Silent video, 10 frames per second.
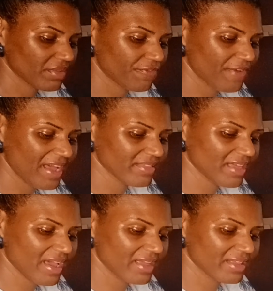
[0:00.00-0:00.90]
the fact
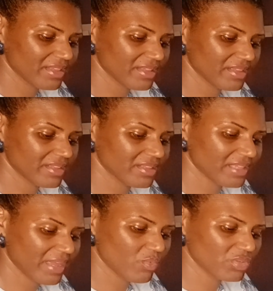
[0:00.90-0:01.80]
that
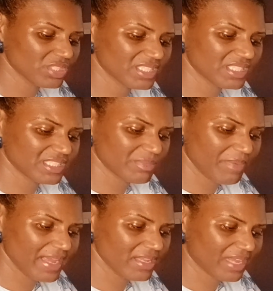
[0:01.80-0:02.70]
they want to
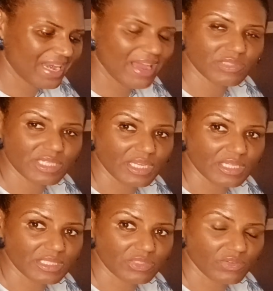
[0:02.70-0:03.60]
display the
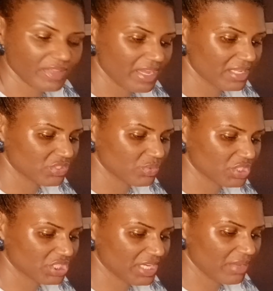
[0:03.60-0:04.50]
cloudiness of their
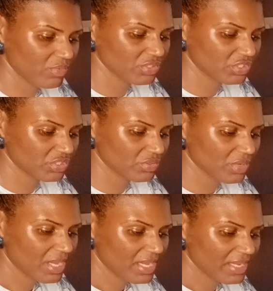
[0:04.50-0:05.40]
intuition. They want to
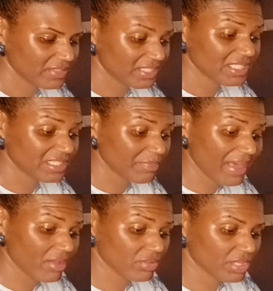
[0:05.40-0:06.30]

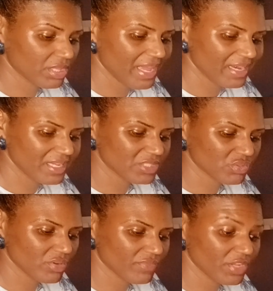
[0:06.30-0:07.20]
dispel any
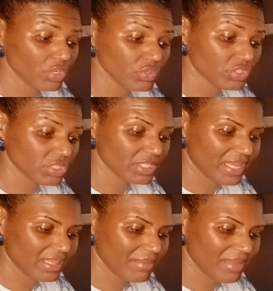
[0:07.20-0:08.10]
sort of illusion
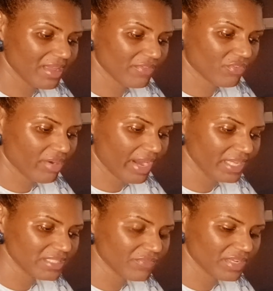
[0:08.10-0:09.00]
that they may have
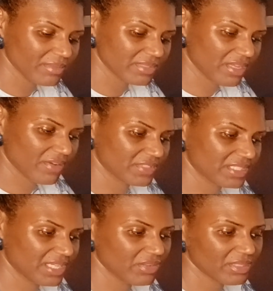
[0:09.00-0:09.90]
created for themselves to
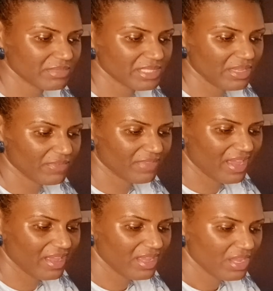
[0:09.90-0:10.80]
tell themselves
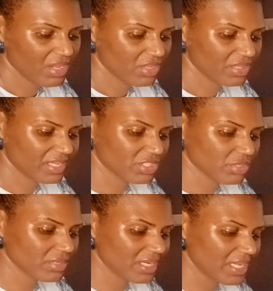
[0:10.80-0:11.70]
that they
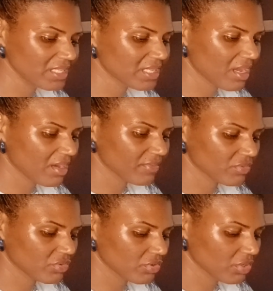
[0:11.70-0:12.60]
don't need love
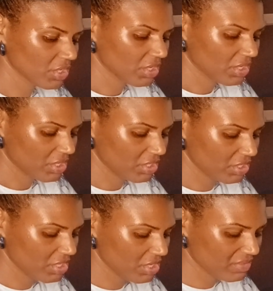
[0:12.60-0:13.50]
or
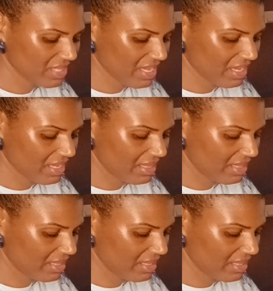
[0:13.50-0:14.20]
you know they're